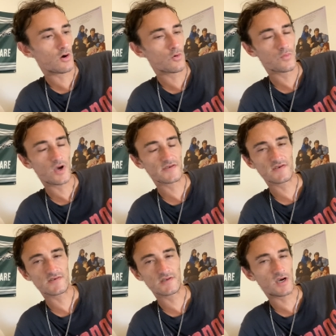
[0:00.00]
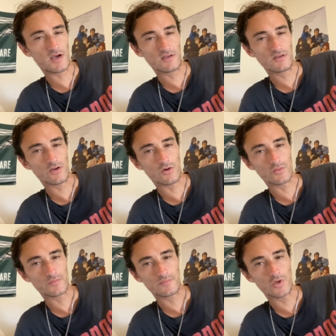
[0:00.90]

oh, Russ is not, you know,